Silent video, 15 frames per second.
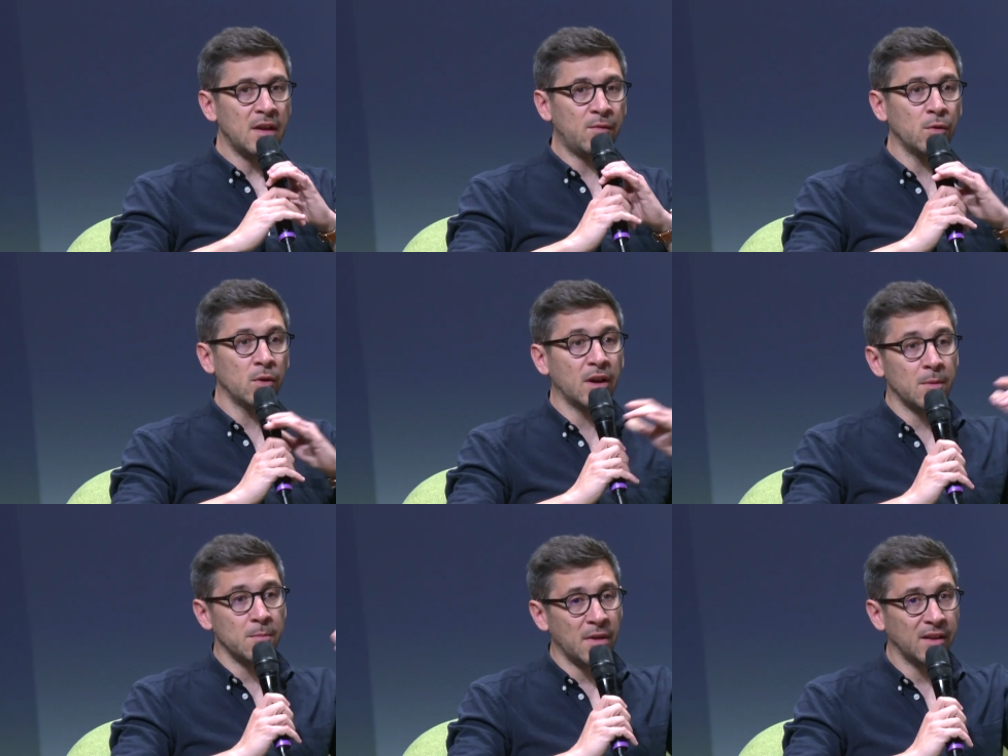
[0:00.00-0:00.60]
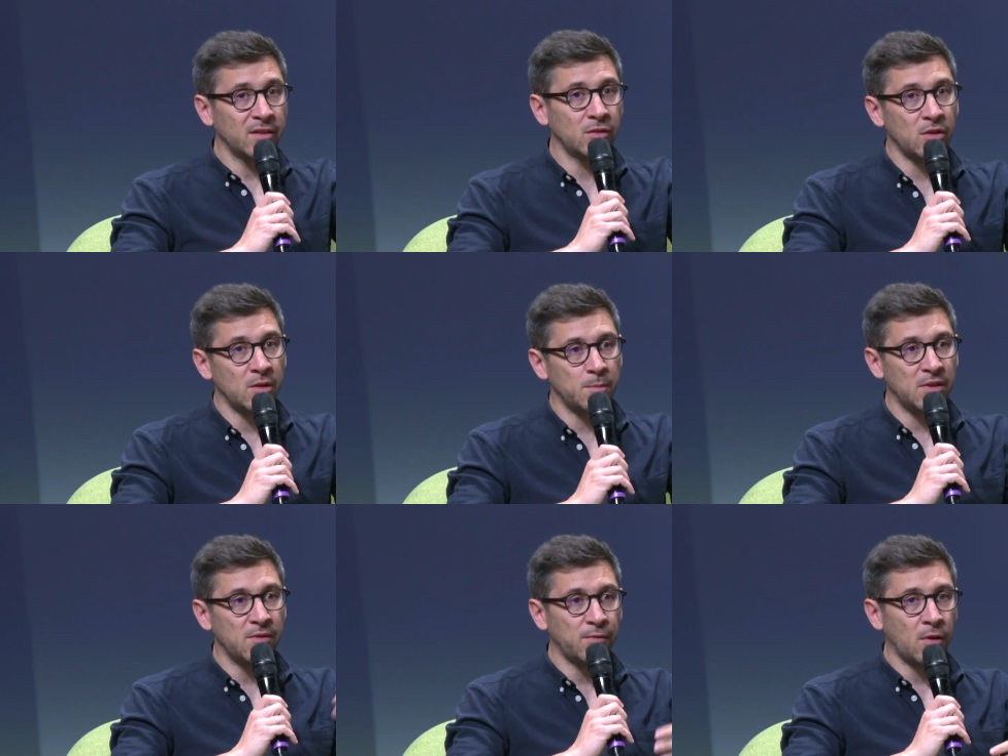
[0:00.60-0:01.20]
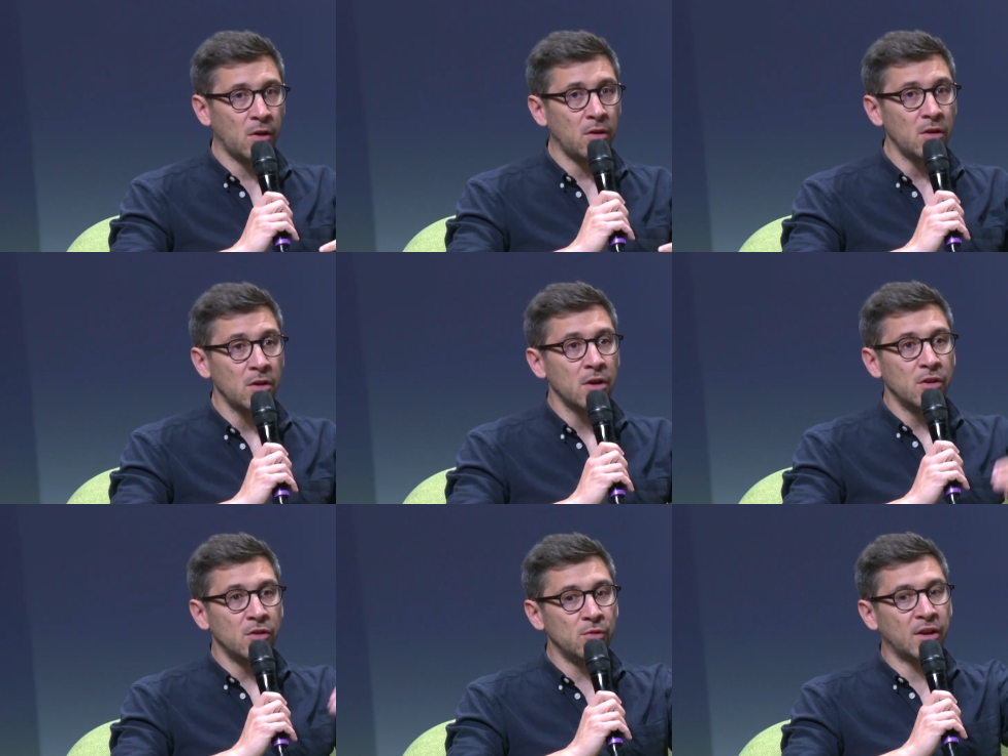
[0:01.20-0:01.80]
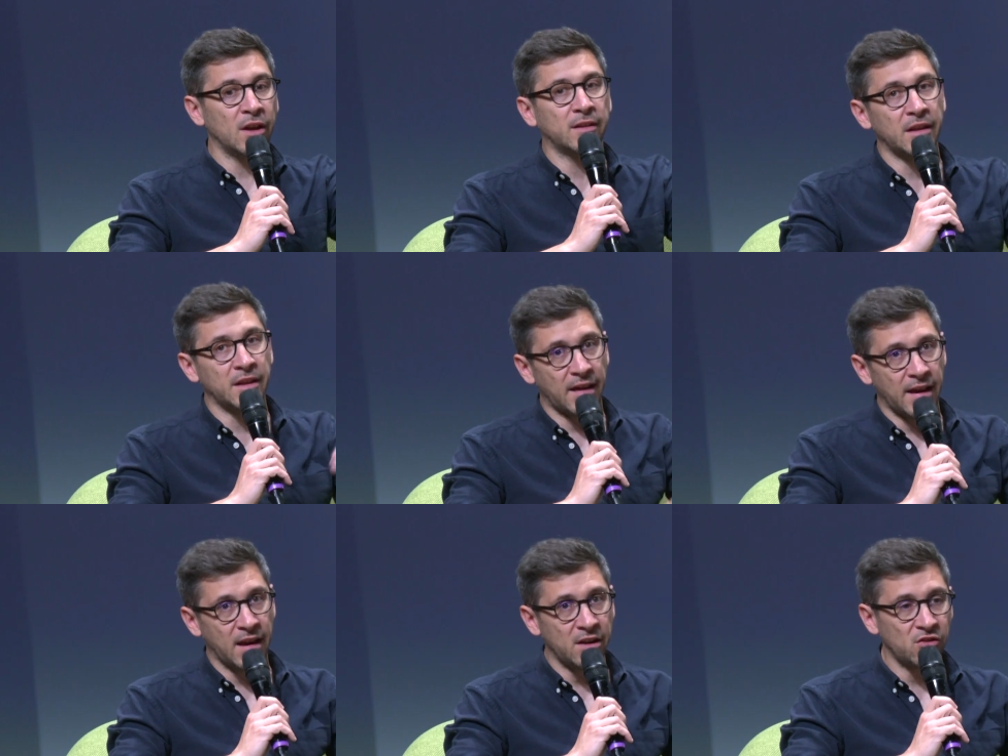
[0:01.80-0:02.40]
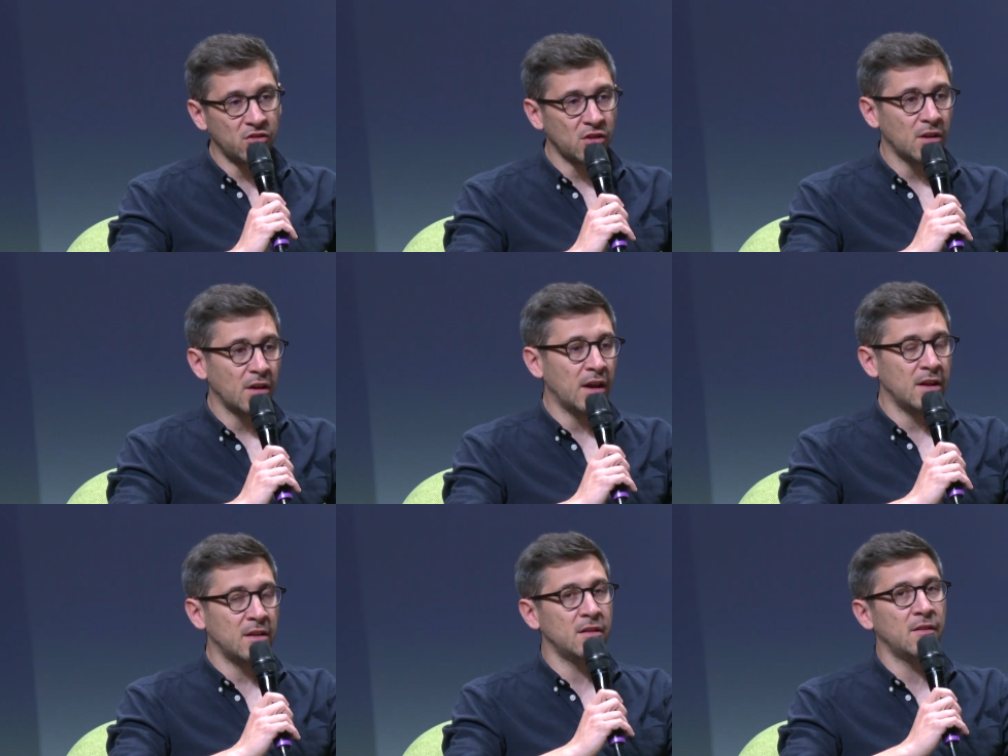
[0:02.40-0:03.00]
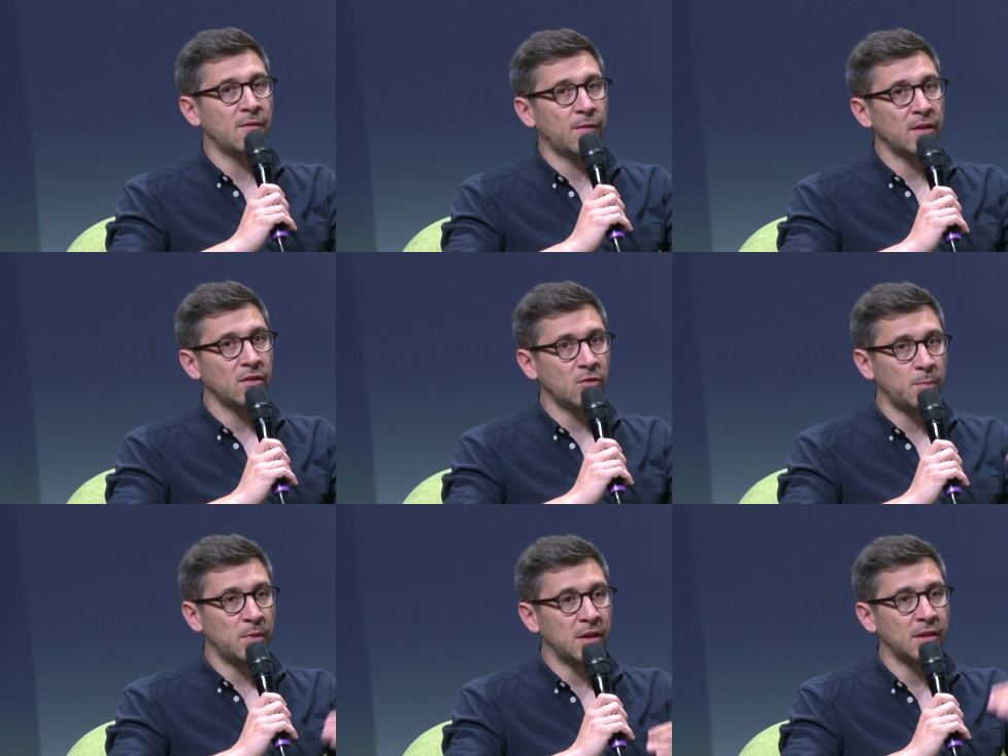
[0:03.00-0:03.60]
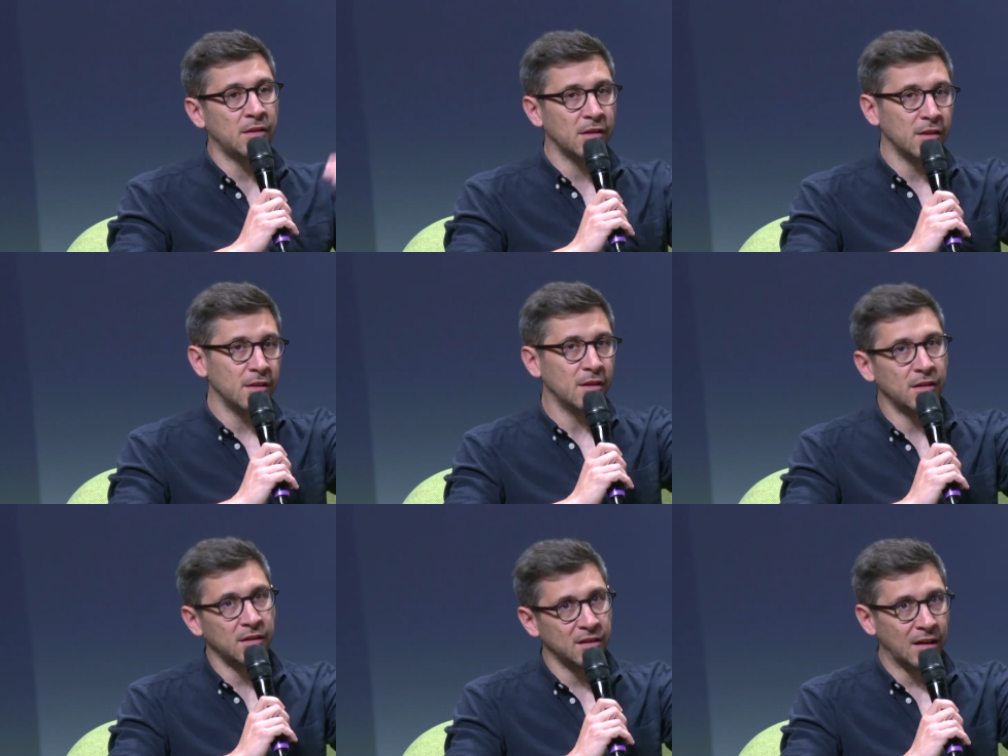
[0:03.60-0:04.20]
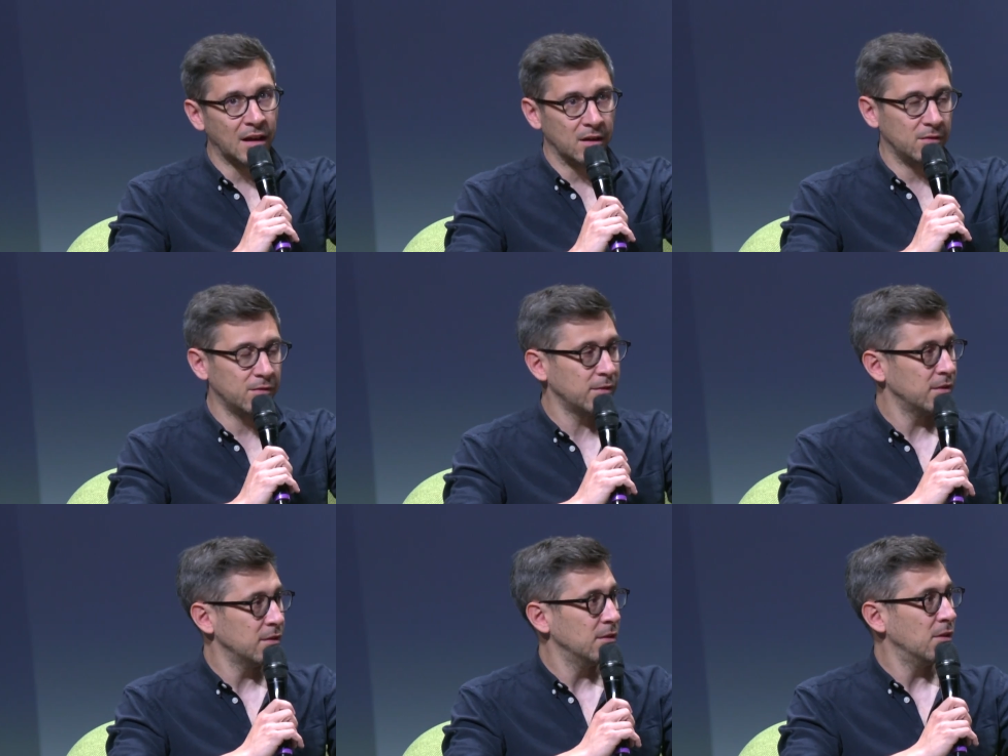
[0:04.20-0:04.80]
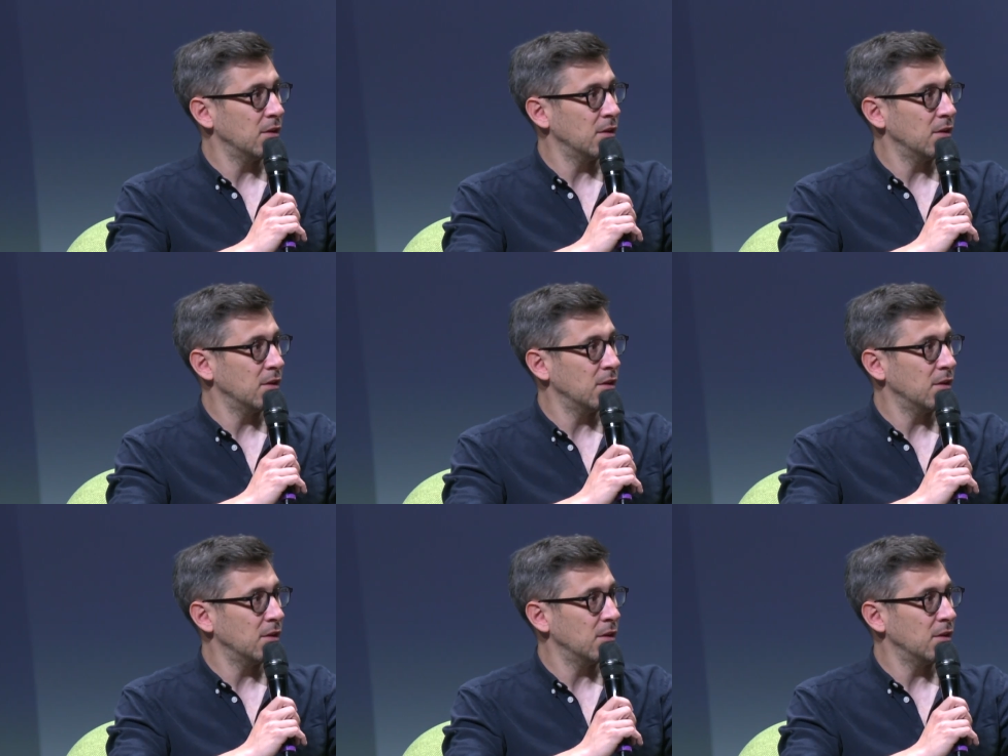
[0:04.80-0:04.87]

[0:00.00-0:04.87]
If you can master it before, you get an edge, and in defense, speed is life.